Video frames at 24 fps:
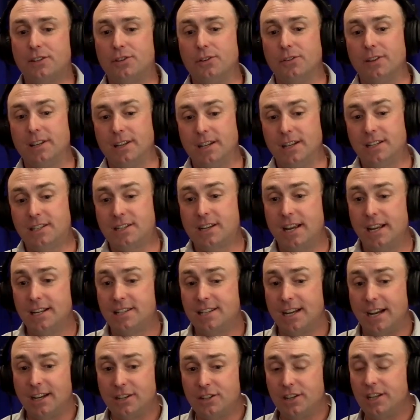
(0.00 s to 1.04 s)
So it's
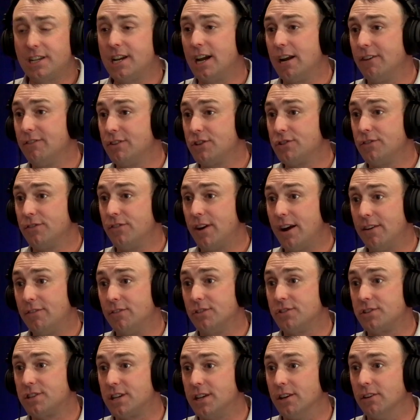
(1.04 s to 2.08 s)
actually kind of a survival
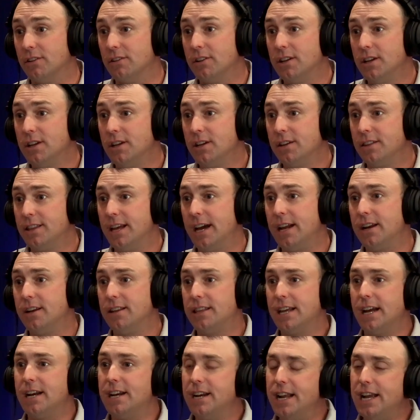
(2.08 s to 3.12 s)
skill
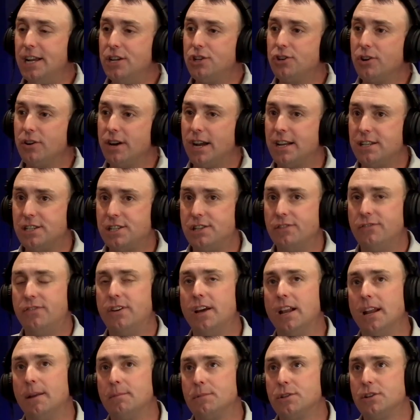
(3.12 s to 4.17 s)
that nature has
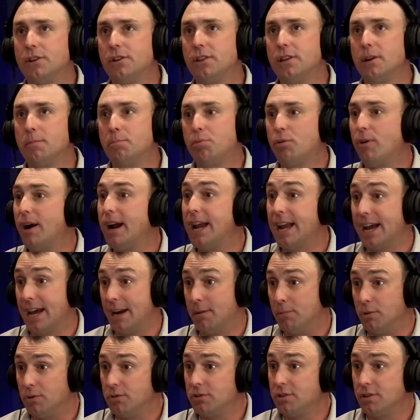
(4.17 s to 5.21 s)
developed. So they're prey
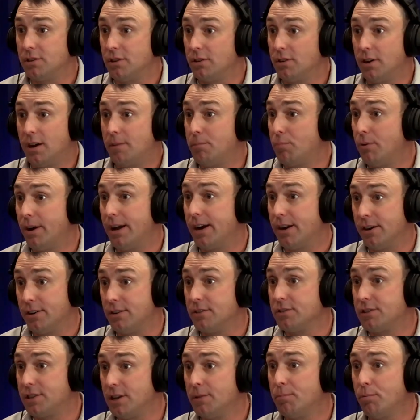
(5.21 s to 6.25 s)
animals. They're not
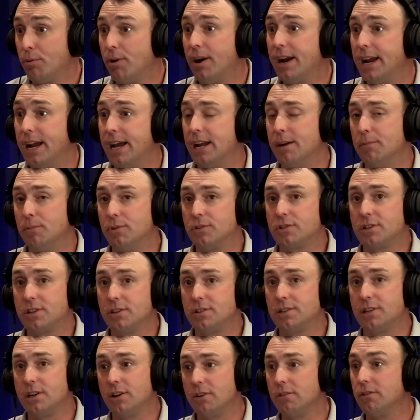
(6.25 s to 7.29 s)
predators. They're prey animals
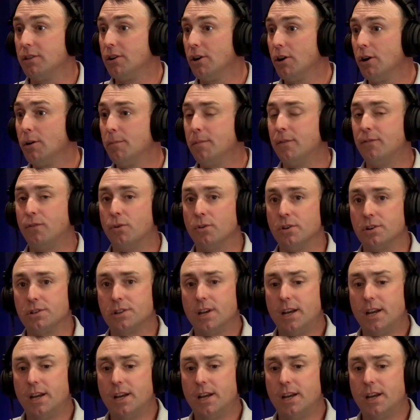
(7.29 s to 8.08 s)
because they're herbivores.